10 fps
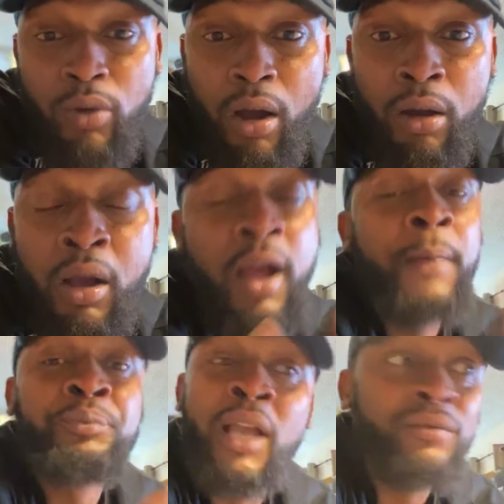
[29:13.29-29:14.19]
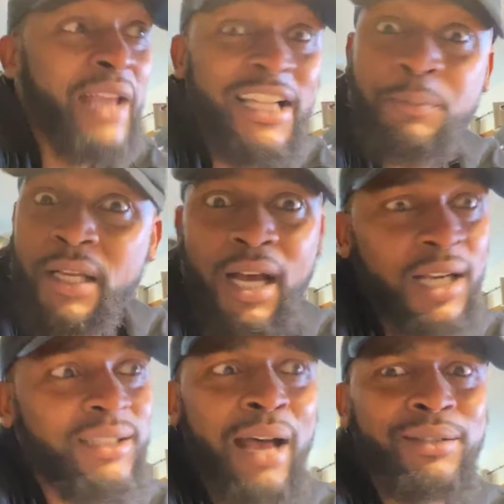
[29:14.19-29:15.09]
all. That's
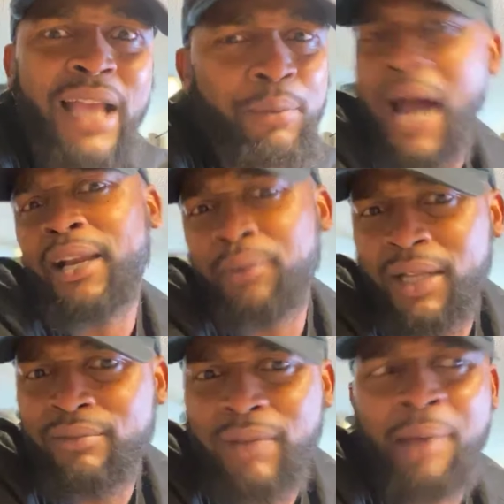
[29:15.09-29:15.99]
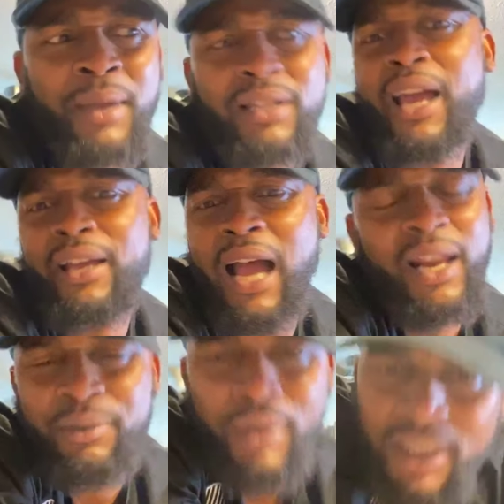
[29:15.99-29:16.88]
because I was like, well, I didn't
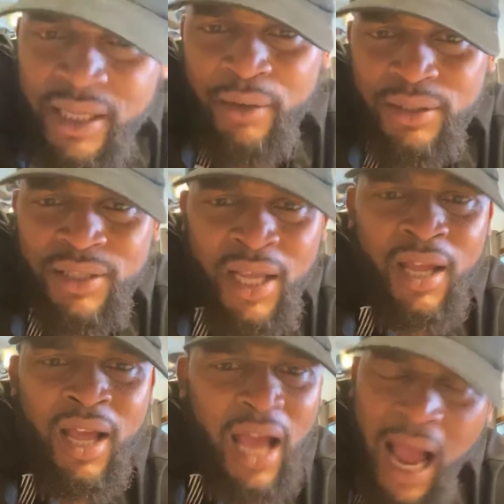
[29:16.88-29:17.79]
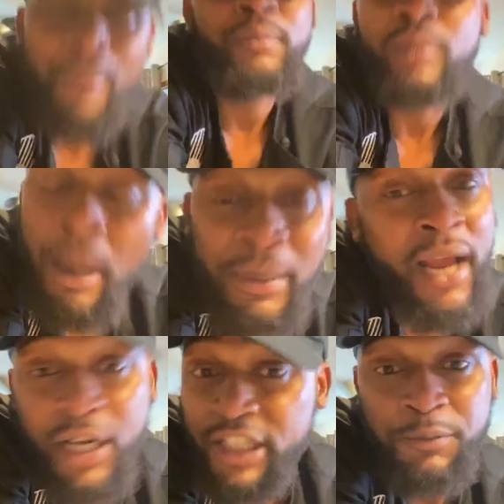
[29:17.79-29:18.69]
really think it was, I'm not
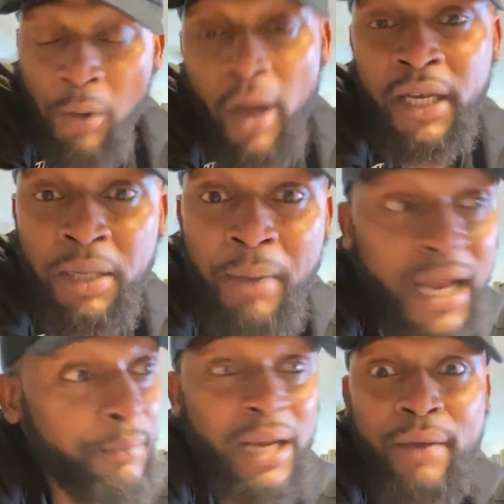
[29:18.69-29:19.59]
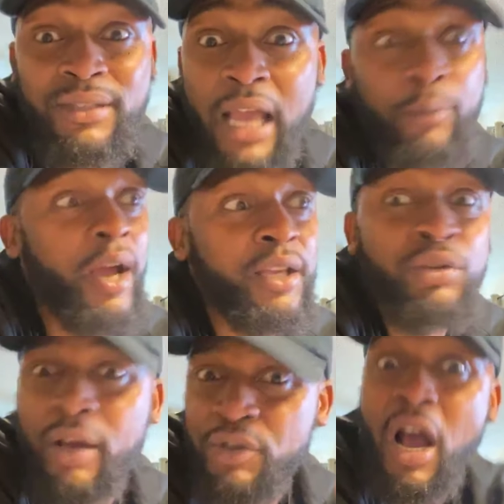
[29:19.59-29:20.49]
here to exploit anybody, but I was like, well, if
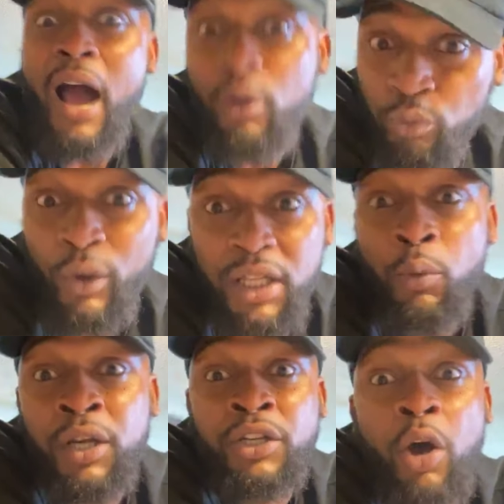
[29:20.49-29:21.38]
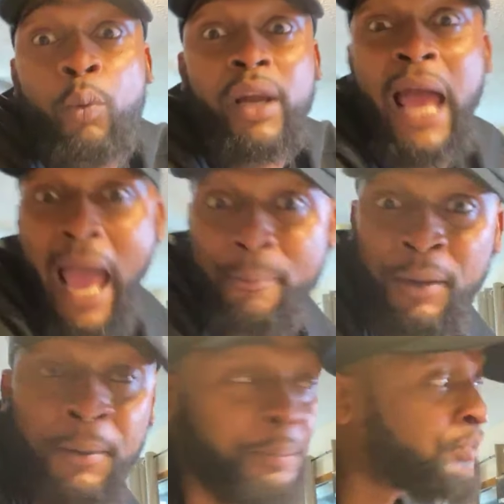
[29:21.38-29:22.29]
you all really want to know what
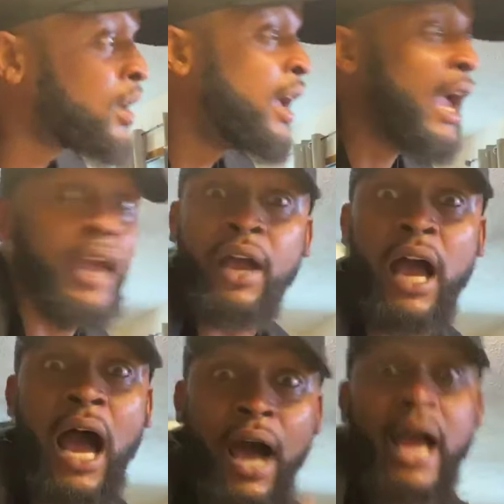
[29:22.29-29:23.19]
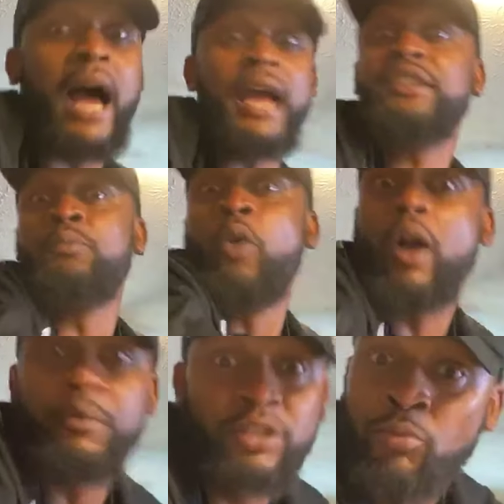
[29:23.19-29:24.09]
happened,
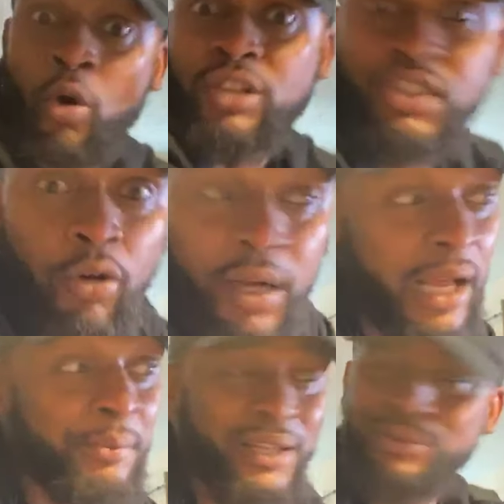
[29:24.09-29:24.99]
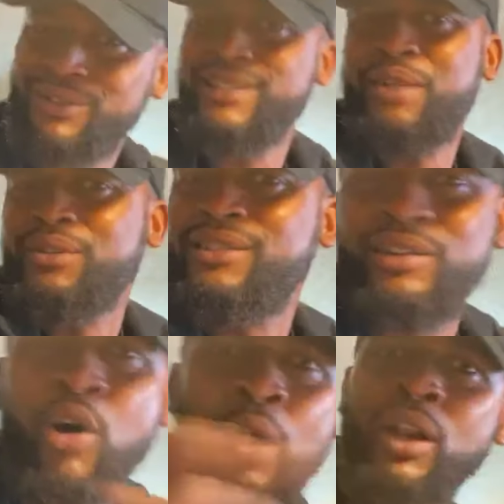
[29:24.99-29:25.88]
it was more to it. I mean, it was going